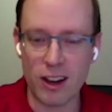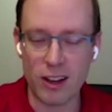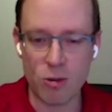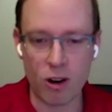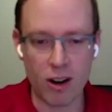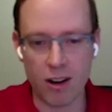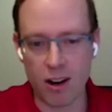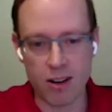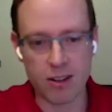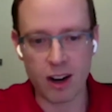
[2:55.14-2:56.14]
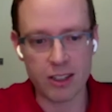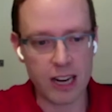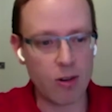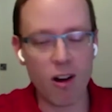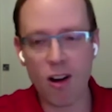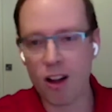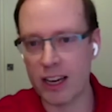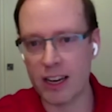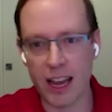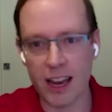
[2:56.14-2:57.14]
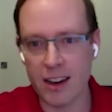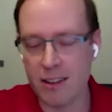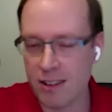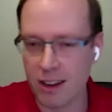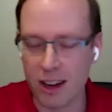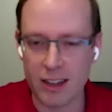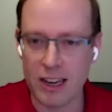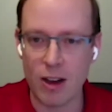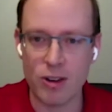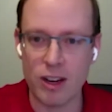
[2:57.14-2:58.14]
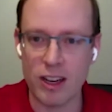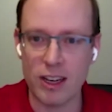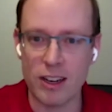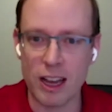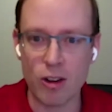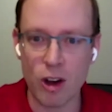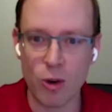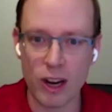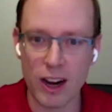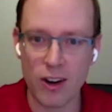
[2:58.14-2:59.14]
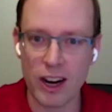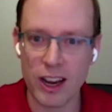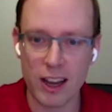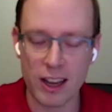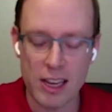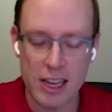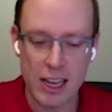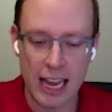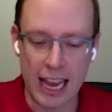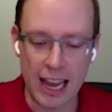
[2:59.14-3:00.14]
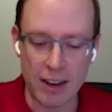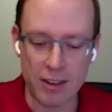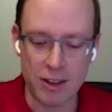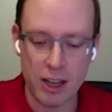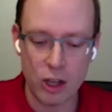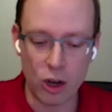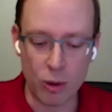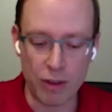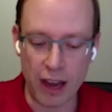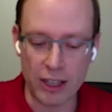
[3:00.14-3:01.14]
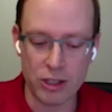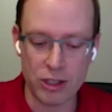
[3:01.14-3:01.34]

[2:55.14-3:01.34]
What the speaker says: adorn our town hall and down in Alcona area. And we've had